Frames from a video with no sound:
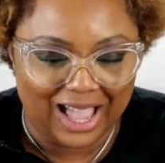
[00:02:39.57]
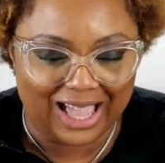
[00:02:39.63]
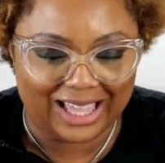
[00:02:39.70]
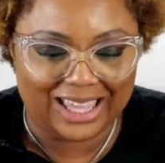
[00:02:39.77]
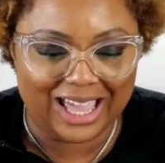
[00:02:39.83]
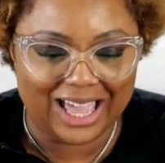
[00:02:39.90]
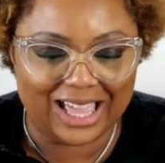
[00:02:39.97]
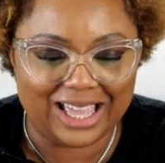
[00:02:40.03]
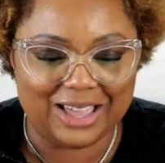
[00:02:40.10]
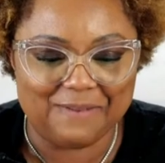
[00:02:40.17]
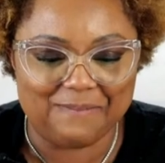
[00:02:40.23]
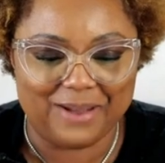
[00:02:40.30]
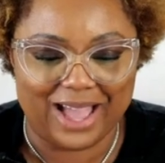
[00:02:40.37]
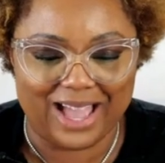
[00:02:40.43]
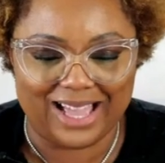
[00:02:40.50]
I can't
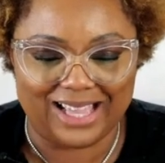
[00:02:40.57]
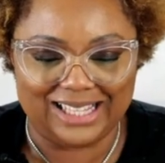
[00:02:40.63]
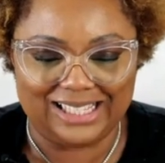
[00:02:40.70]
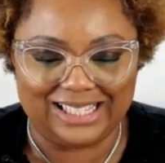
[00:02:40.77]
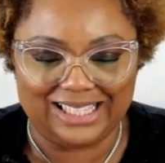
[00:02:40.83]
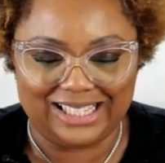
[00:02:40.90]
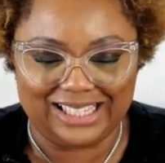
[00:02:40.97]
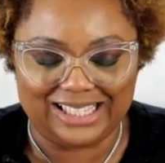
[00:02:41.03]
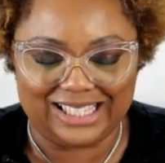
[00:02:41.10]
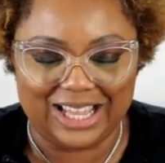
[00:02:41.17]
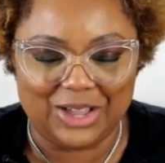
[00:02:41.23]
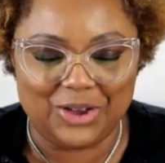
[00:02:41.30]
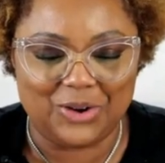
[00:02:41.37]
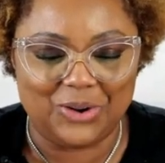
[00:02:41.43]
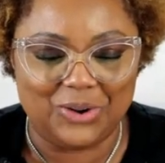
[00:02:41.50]
get past the
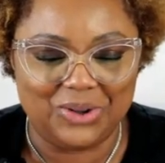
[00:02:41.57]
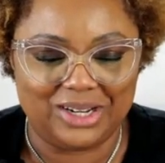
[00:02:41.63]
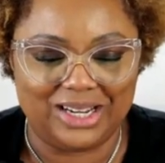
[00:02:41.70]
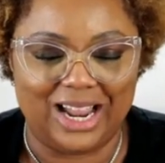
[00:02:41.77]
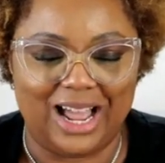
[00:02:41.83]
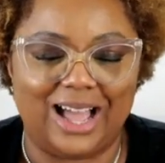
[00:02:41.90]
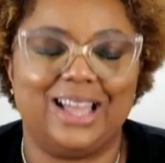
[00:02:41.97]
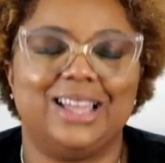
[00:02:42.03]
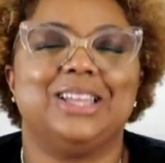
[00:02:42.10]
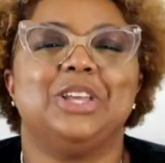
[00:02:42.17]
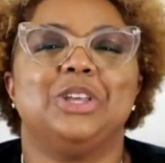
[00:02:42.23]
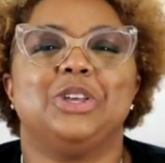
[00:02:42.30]
single knot.